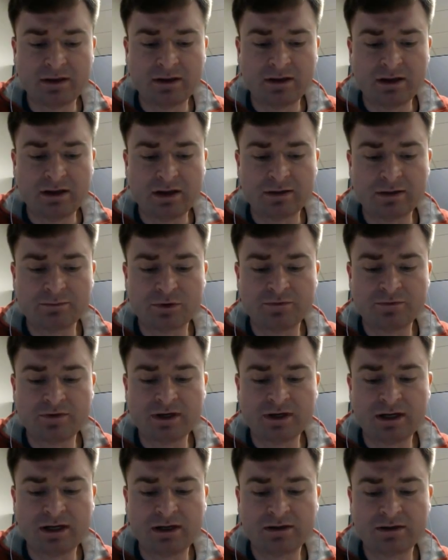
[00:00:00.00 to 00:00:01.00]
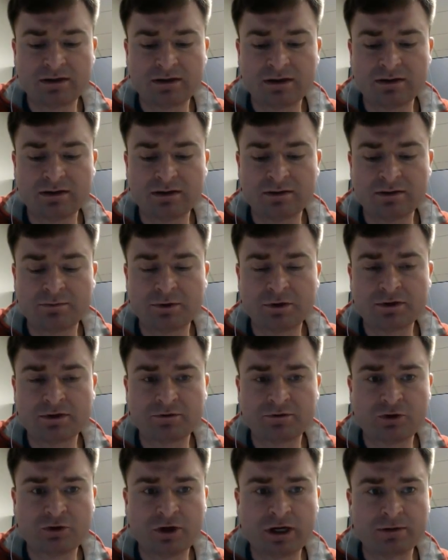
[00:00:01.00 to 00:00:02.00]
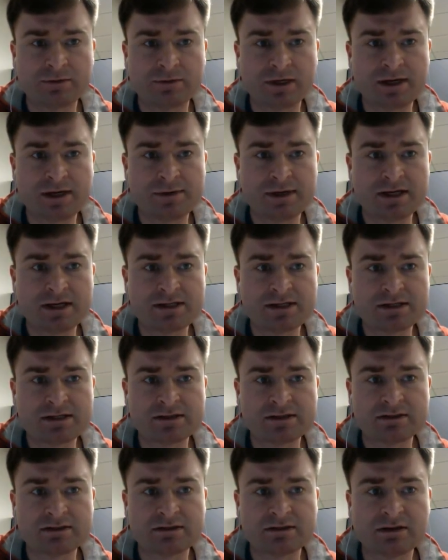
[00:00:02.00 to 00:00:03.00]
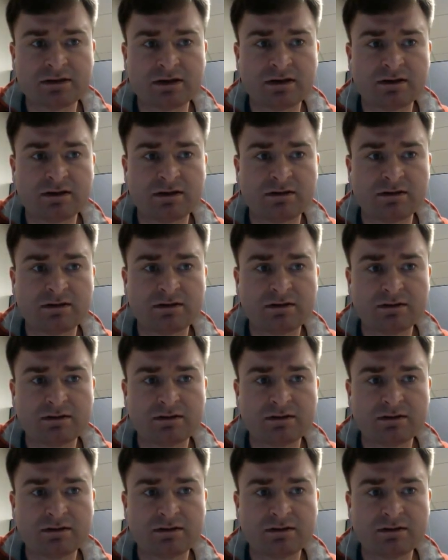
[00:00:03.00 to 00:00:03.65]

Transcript: and preventing the, the birth of crack babies and, and